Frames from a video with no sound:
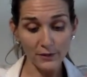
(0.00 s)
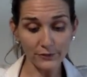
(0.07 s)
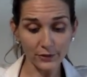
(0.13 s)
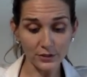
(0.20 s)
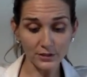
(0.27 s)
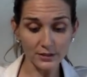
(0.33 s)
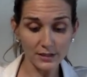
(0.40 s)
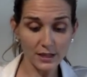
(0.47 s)

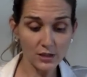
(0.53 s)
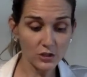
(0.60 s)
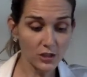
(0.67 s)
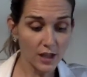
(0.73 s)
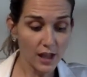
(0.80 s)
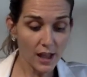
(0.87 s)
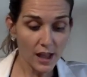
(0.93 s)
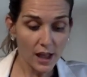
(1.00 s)
stitch.
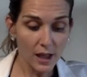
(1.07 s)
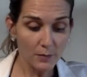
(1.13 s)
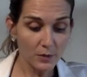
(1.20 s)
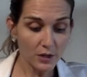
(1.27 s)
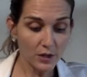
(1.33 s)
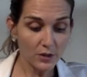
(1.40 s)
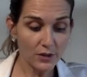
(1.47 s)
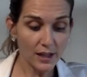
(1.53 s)
I'm going
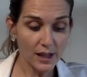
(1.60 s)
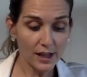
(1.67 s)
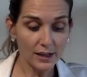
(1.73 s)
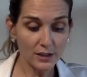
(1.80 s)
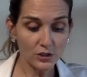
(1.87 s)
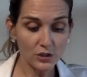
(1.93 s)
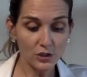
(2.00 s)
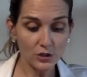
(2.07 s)
to go ahead
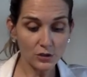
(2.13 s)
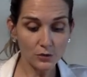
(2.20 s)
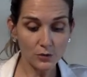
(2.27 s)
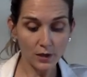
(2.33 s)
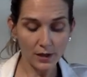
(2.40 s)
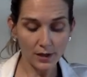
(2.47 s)
and do,